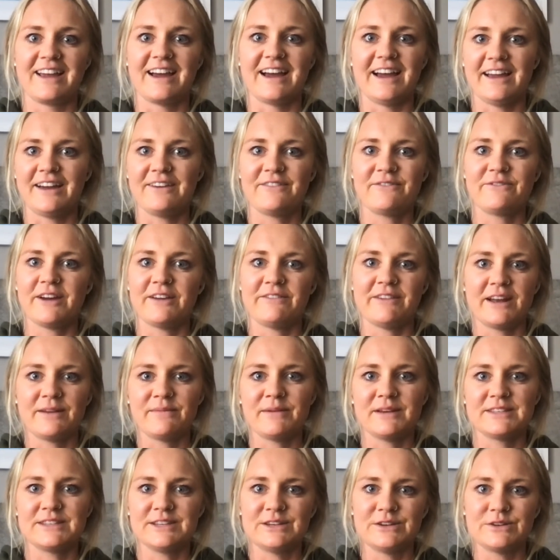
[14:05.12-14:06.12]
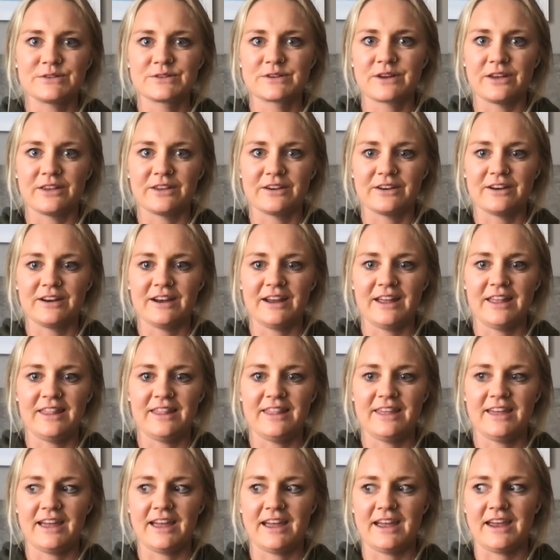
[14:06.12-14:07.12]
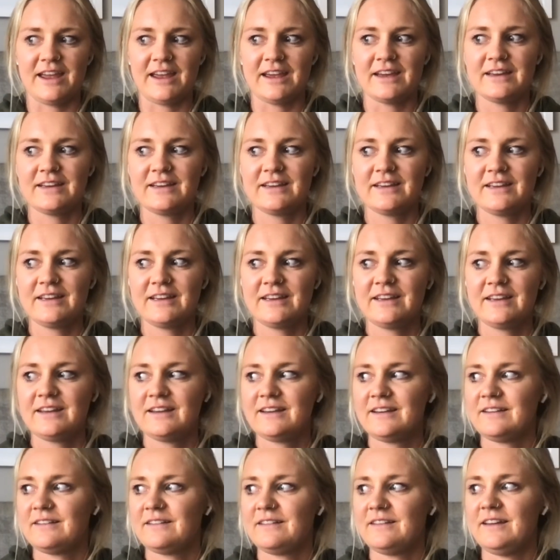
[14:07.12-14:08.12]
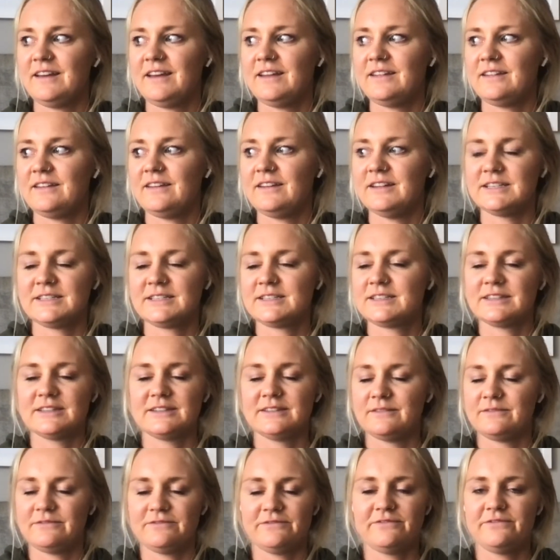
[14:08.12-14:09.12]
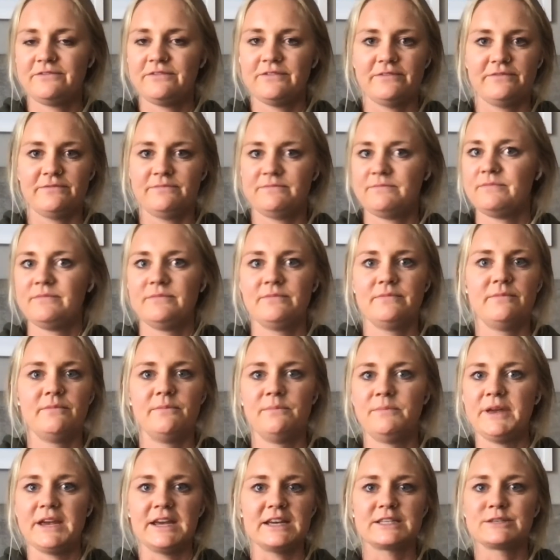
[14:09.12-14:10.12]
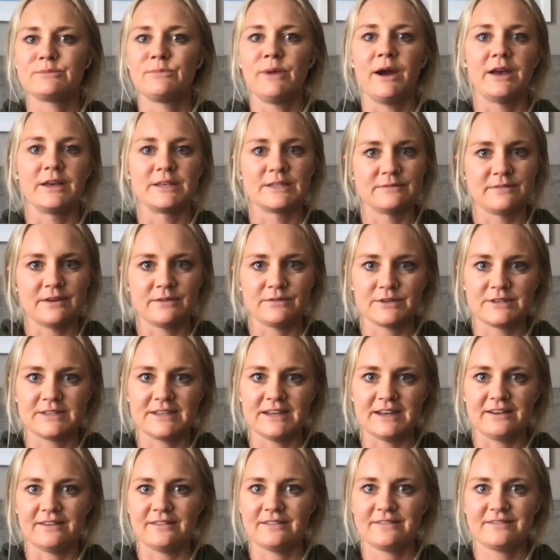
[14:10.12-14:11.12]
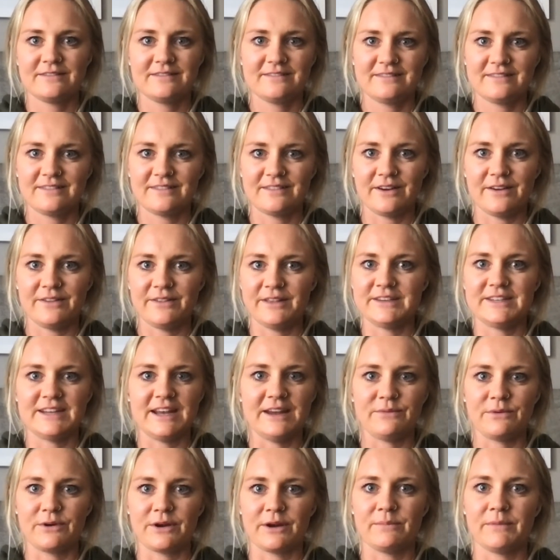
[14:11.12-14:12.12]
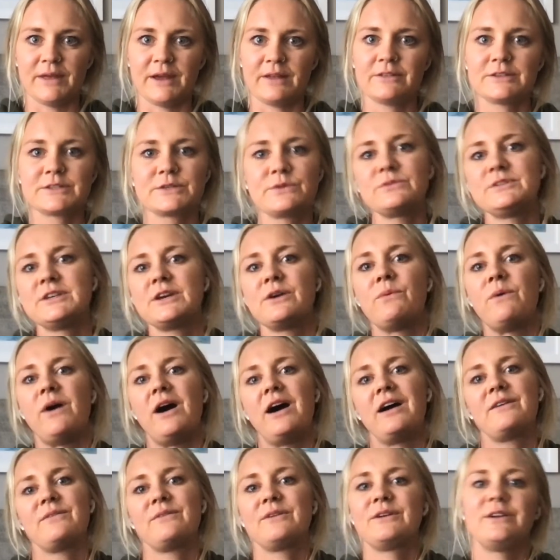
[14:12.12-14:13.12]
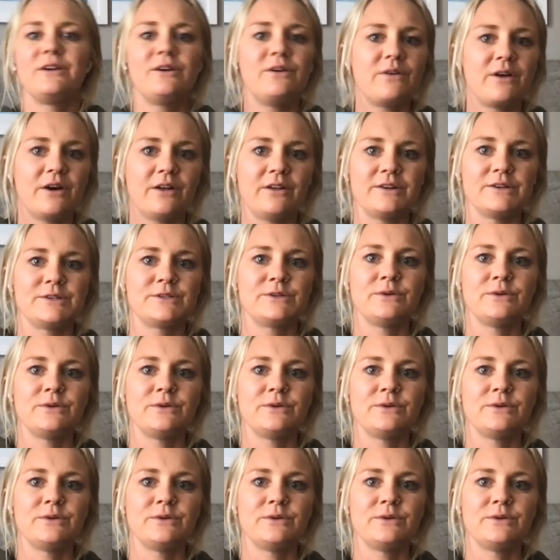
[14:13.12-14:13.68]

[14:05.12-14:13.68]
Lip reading: Like I've had my seniors color, and they is the biggest smiles I've ever seen on the day where I'm like, let's go take a walk. We're gonna go color.